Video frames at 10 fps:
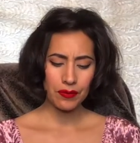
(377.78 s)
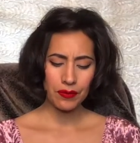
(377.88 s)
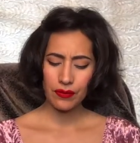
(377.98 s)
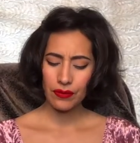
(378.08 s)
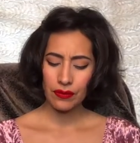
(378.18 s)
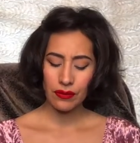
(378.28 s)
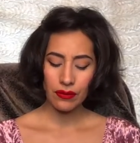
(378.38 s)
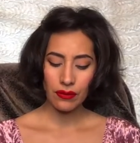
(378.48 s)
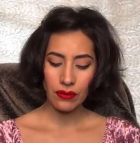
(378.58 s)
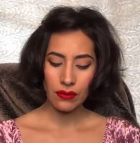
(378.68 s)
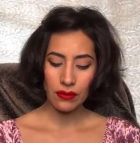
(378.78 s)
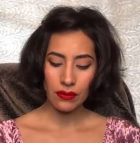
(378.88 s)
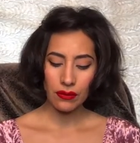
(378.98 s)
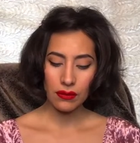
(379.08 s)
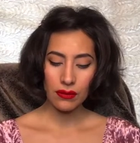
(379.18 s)

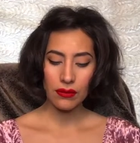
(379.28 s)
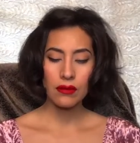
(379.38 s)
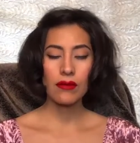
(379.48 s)
(no one is talking)